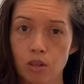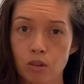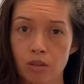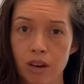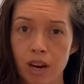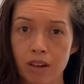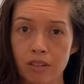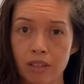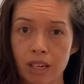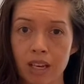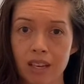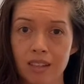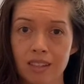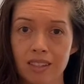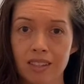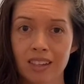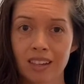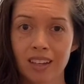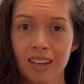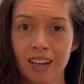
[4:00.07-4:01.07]
around
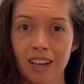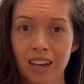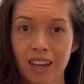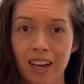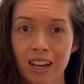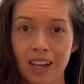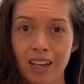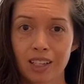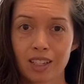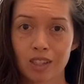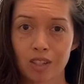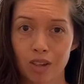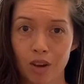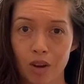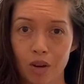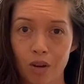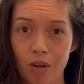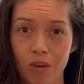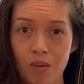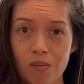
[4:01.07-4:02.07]
us.
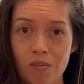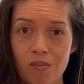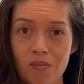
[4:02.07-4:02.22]
So